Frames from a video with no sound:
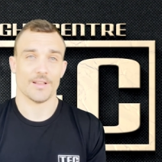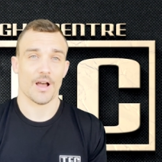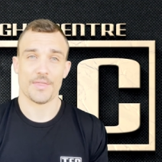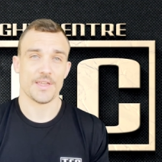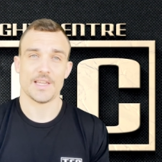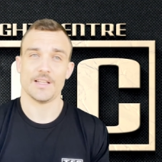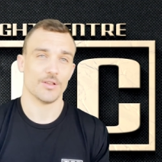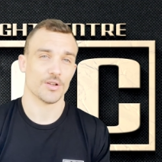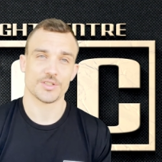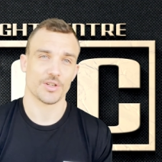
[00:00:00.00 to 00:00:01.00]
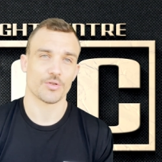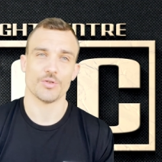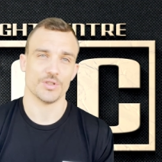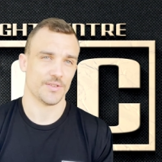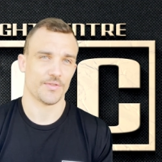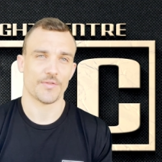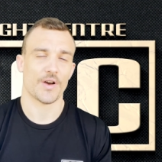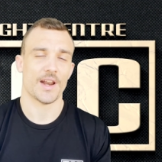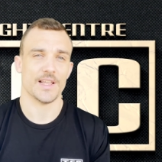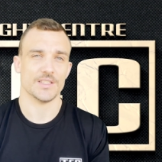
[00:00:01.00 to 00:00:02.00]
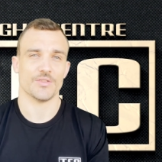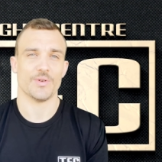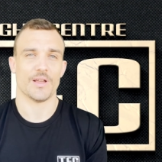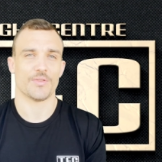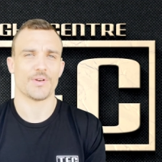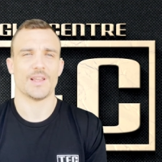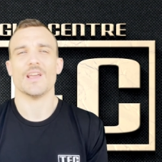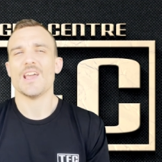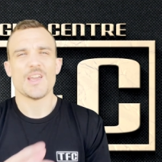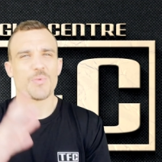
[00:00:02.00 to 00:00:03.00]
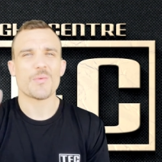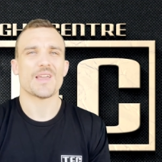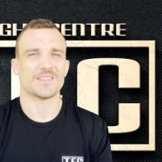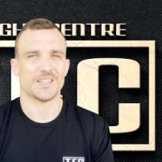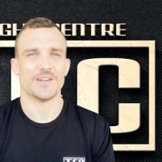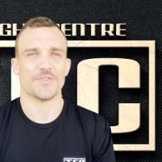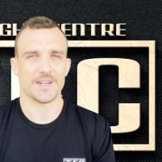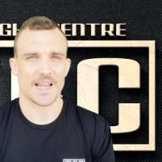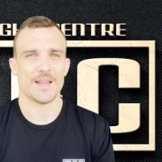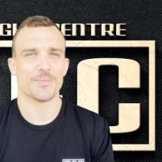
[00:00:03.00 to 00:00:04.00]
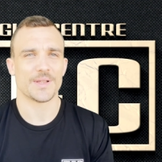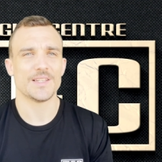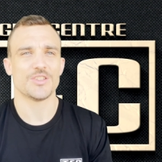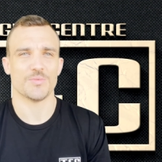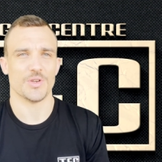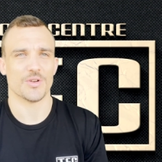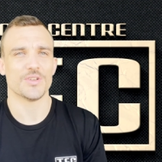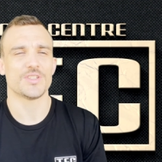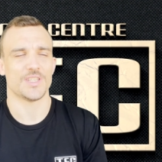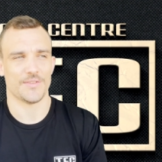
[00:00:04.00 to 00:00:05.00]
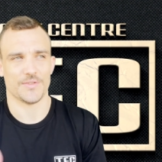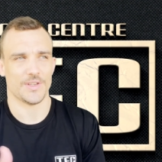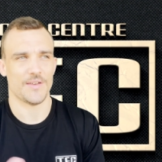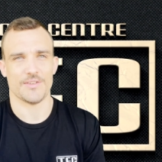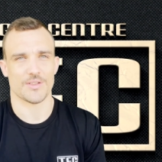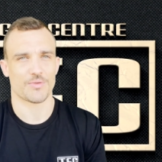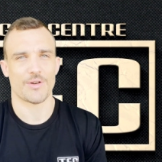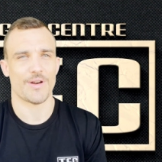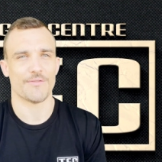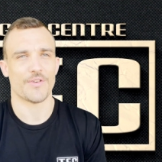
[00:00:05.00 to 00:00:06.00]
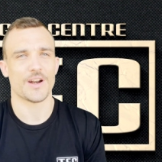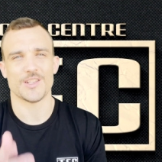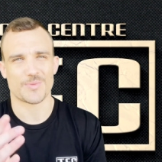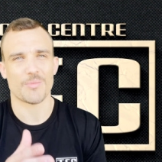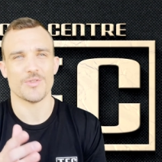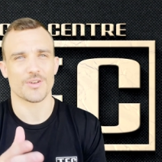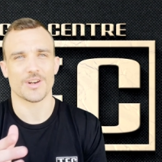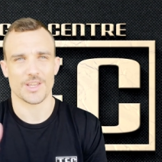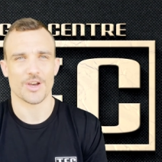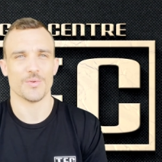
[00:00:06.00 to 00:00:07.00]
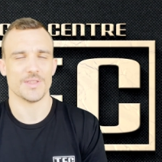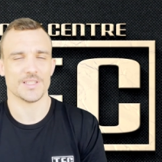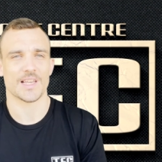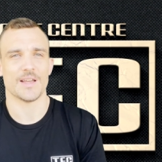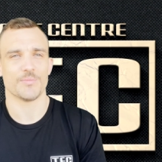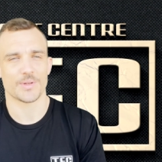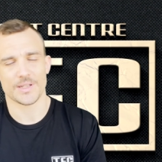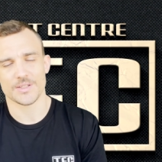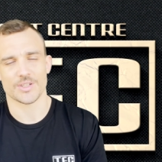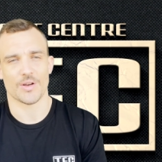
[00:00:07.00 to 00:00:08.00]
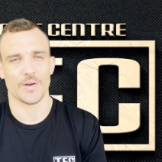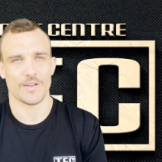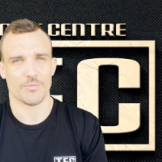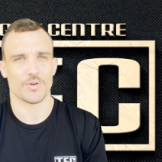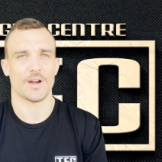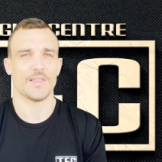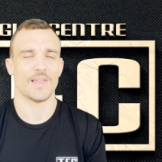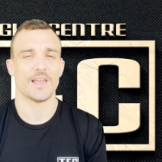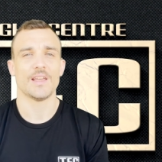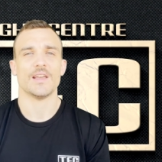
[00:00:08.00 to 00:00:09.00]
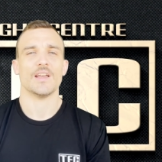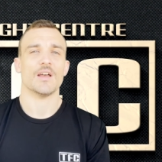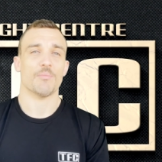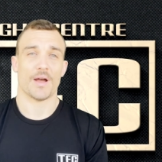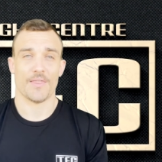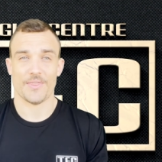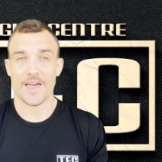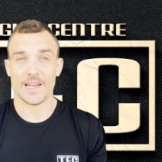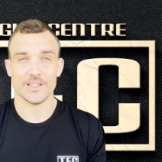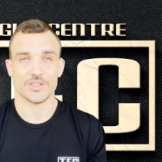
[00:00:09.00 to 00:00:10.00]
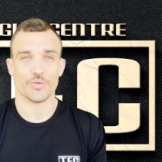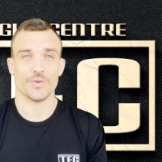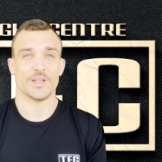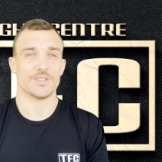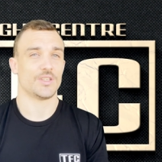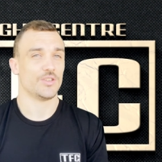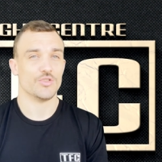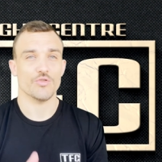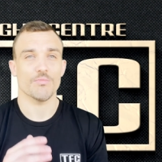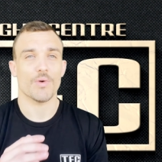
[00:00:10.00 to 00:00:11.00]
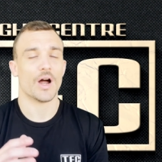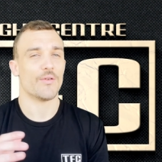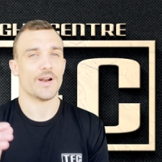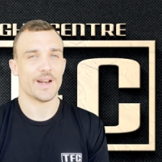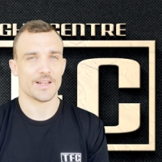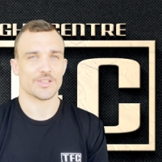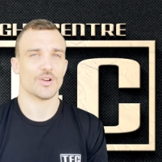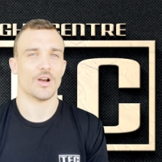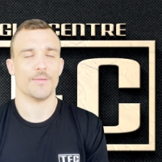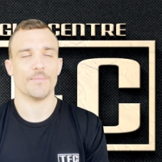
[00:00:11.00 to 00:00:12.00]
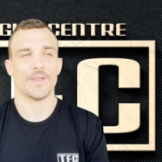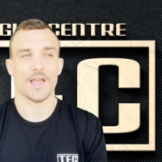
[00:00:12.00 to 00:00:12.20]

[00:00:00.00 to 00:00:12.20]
I think he lost to Cruz if the fight ends in round three. He probably has a different game plan, to be honest. If he's a three-round fighter, he's probably not going to go with this game plan, so I'll give him credit there. But that is the risk. You might run out of time.